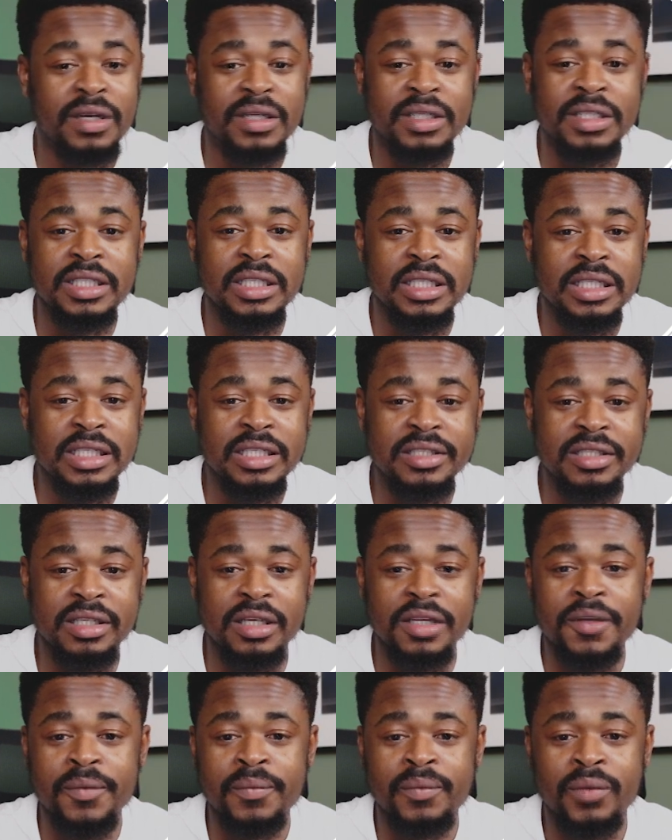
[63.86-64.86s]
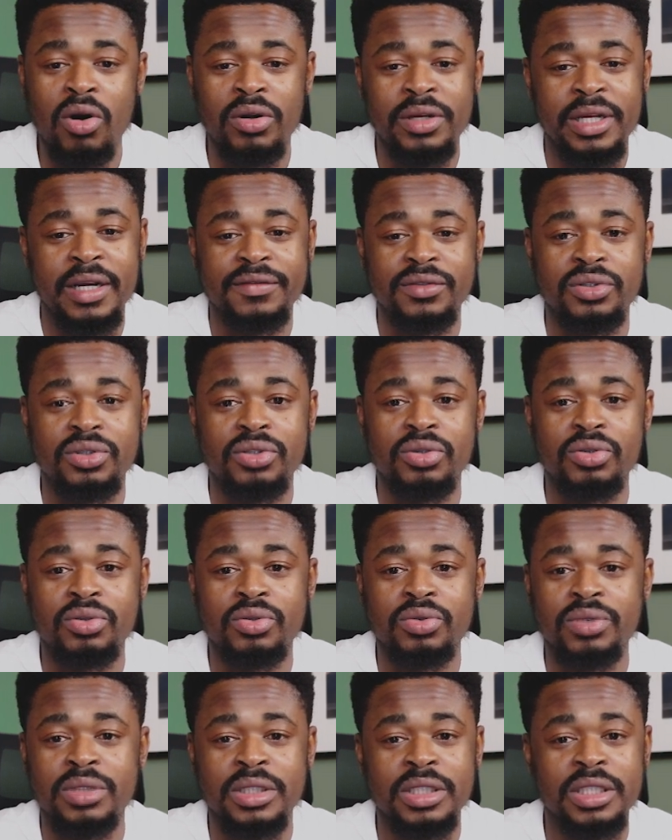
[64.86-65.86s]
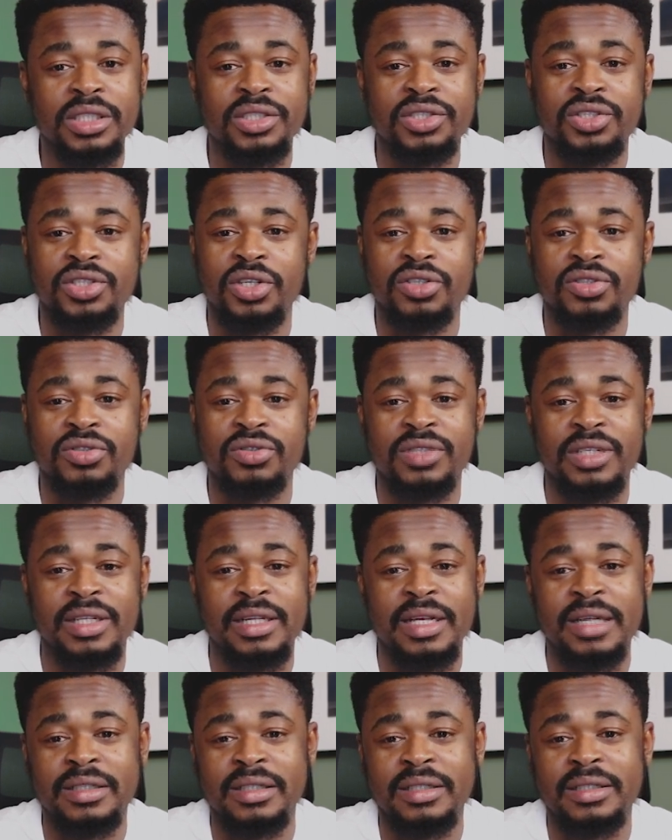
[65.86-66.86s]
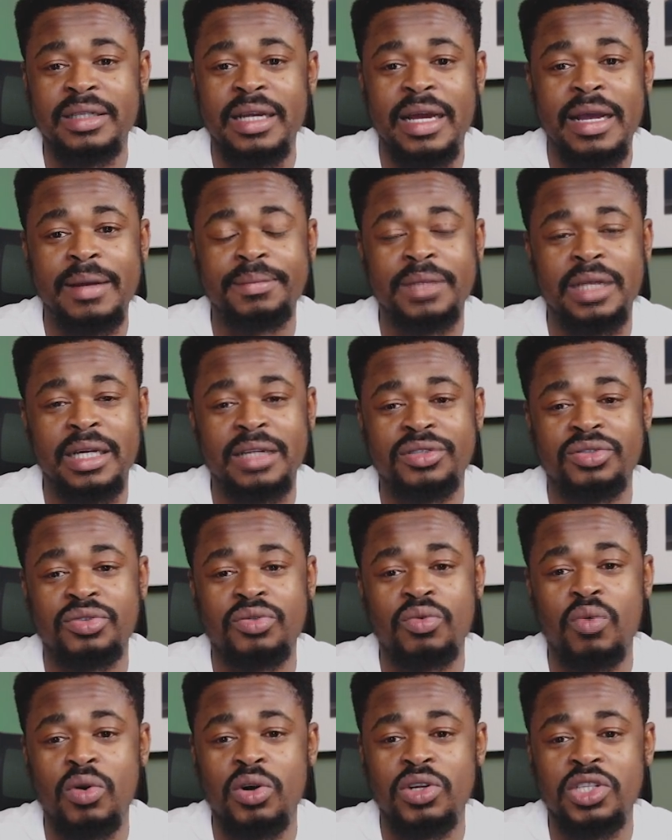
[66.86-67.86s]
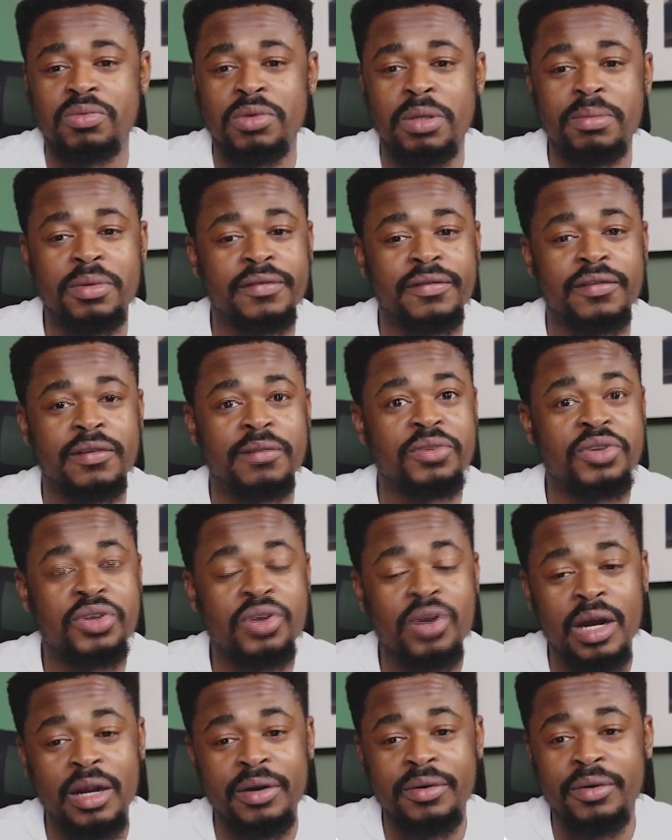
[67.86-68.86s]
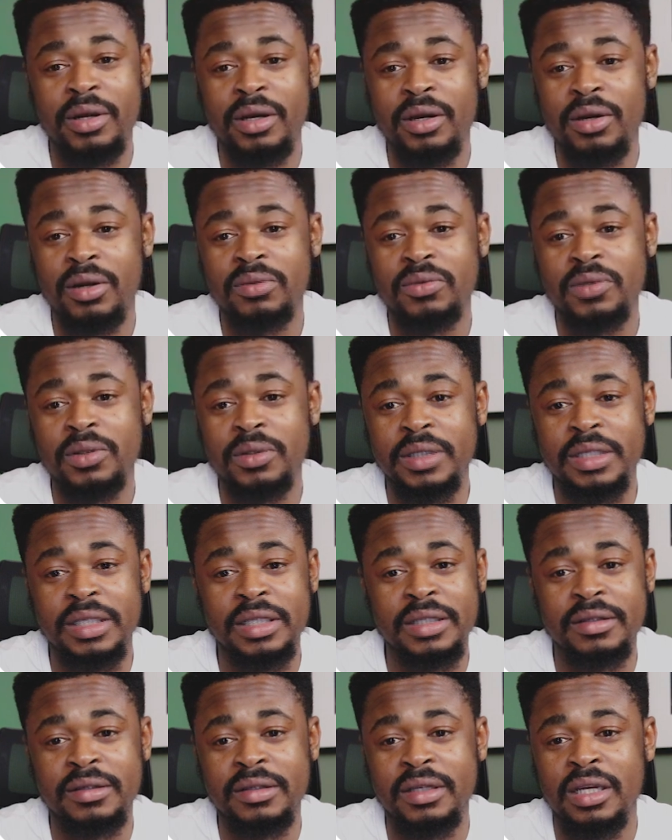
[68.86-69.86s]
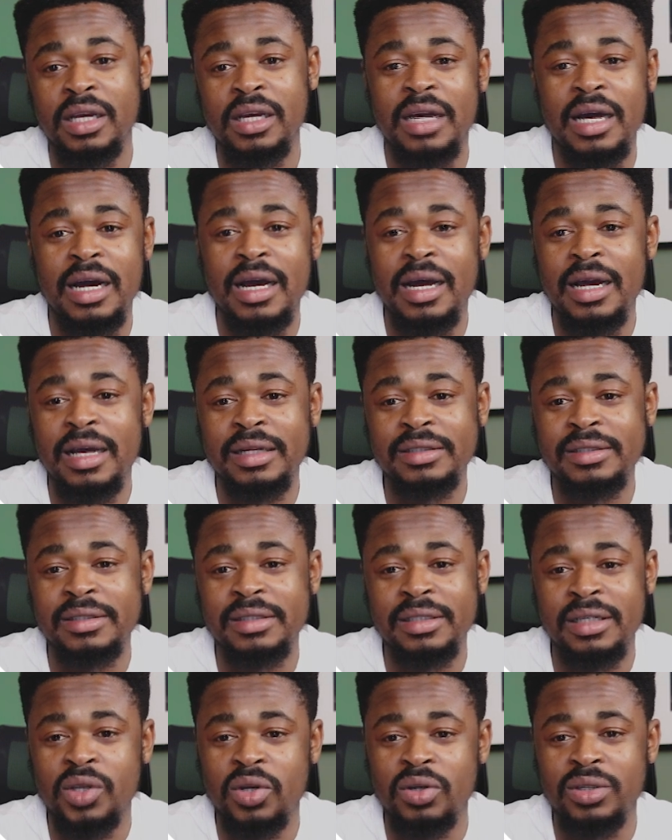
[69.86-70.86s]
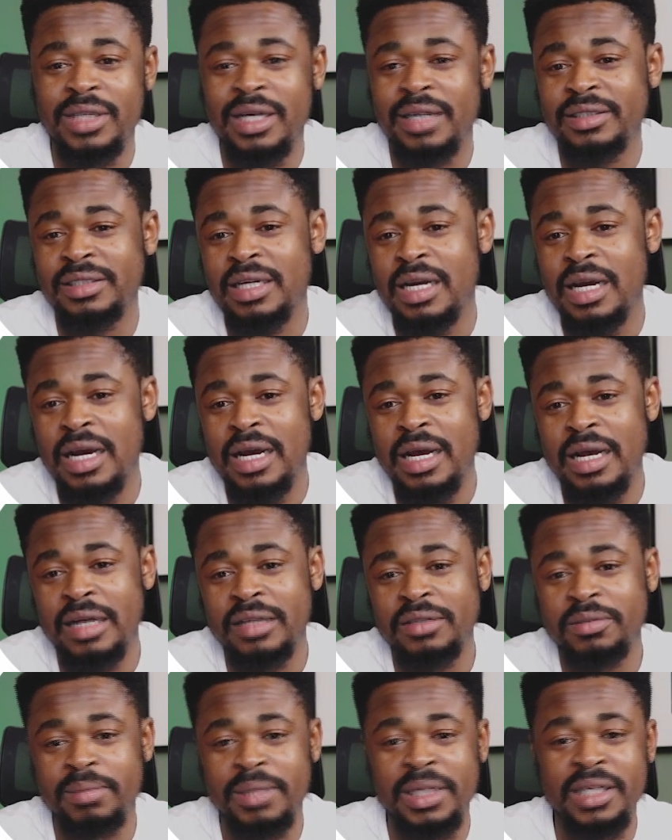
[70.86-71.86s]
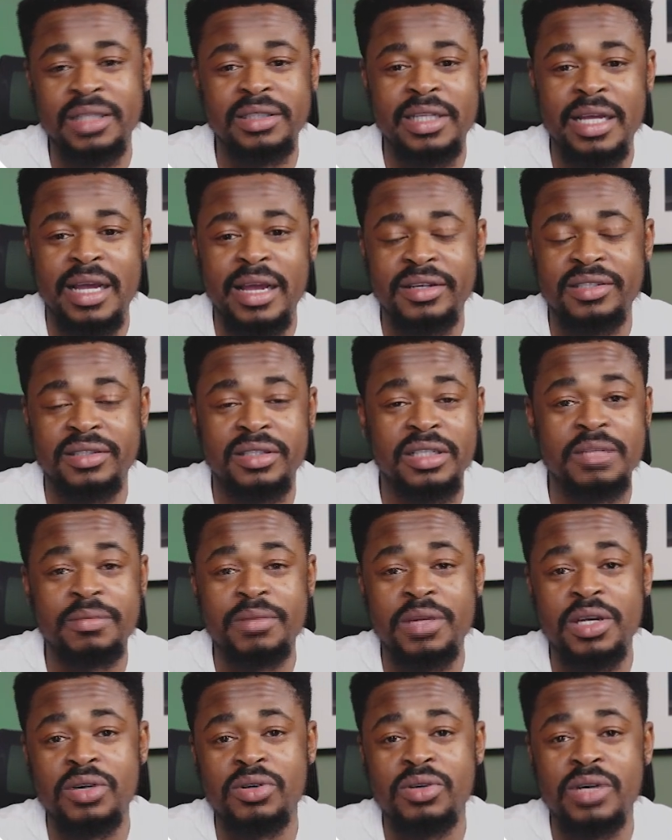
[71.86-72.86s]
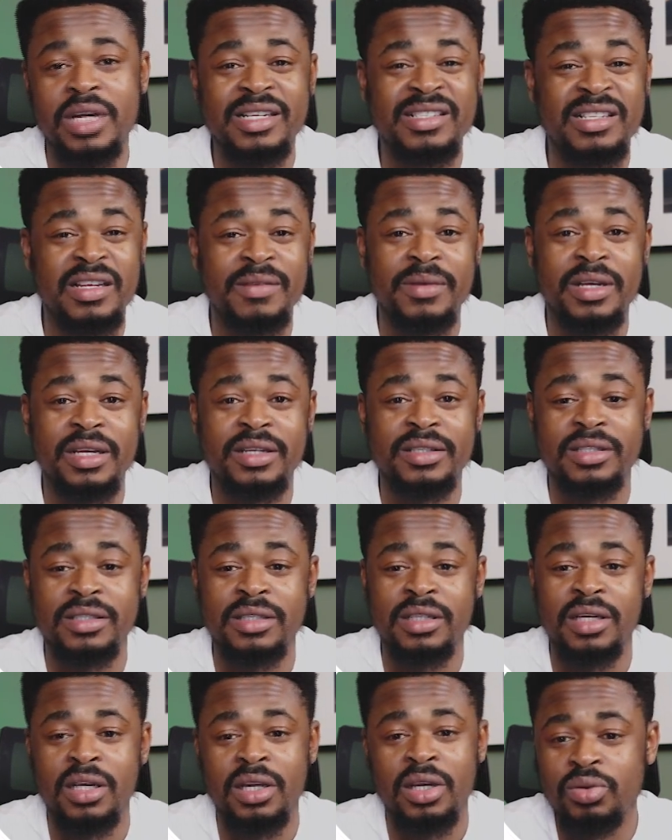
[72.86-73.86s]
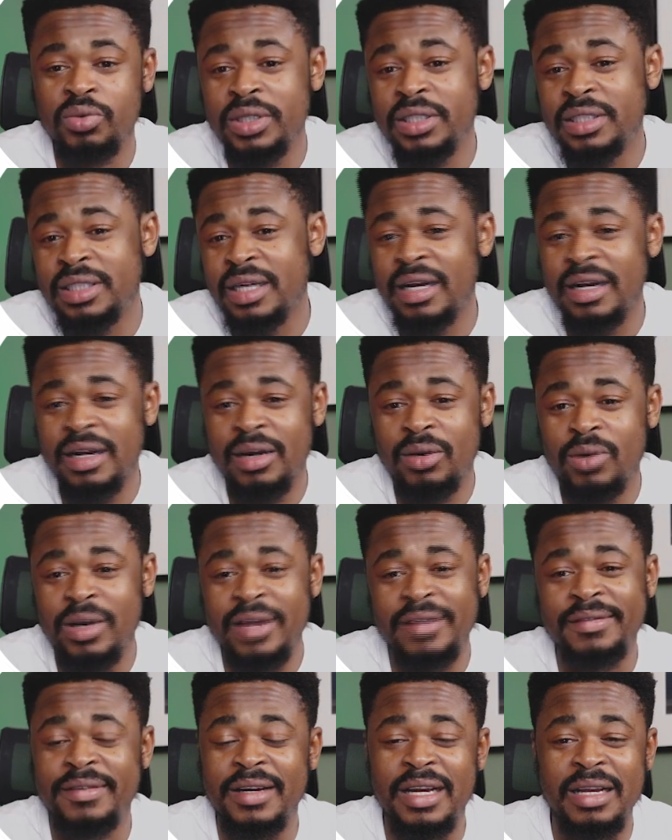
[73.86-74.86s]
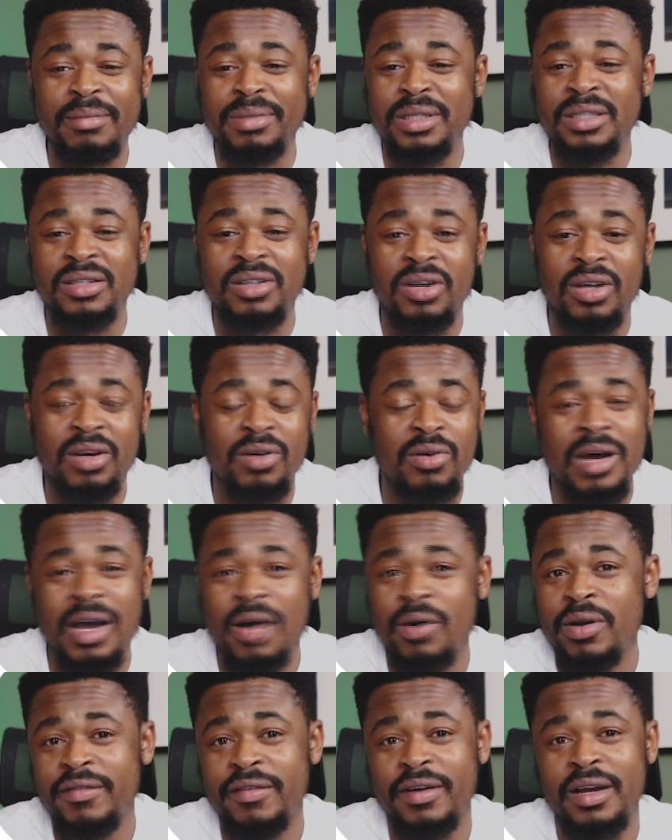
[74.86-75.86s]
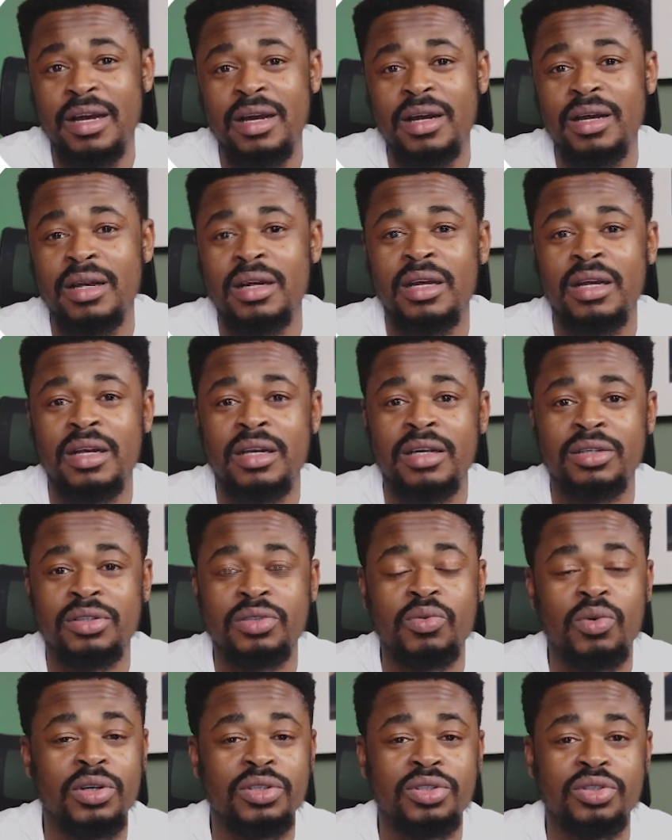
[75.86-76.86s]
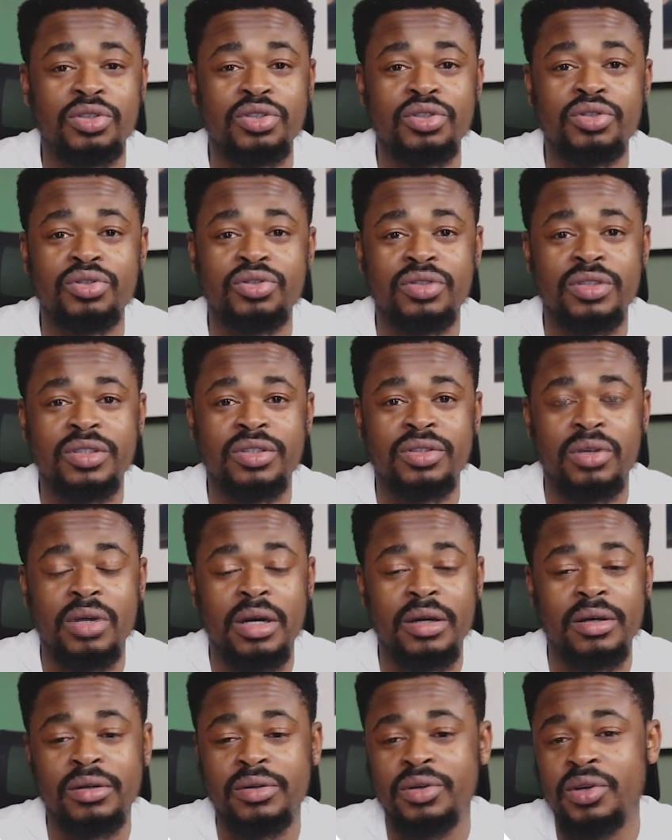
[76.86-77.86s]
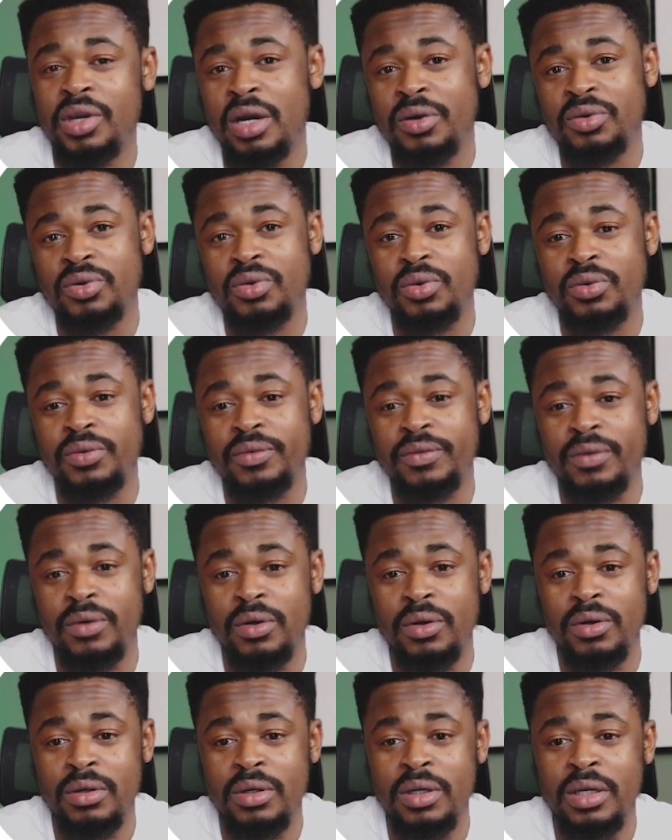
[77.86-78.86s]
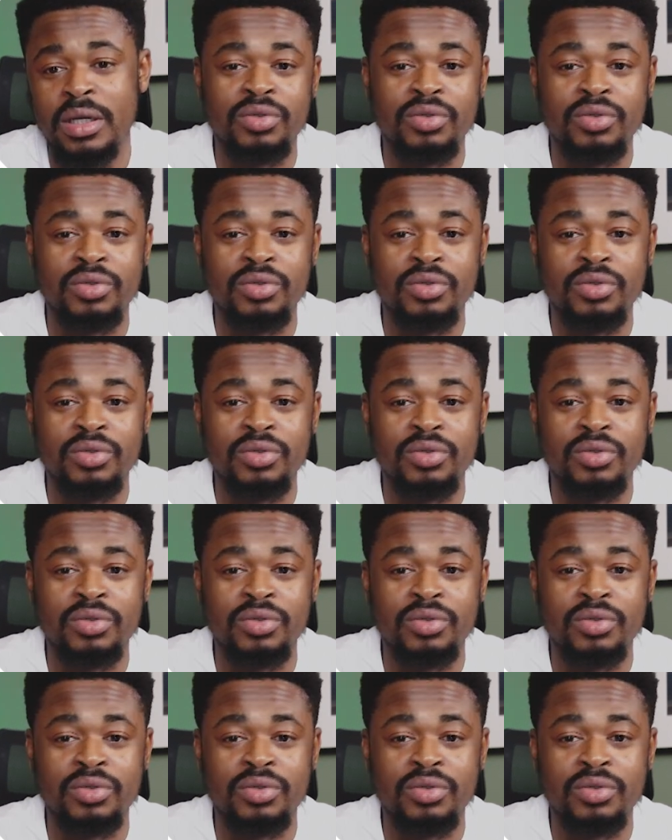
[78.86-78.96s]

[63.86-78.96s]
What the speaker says: very easy. All you have to do is just to select the type that you want, maybe from a URL, a card, contact card, plain text, email, SMS, Twitter, Wi-Fi, Bitcoin, however you want to use this QR code for.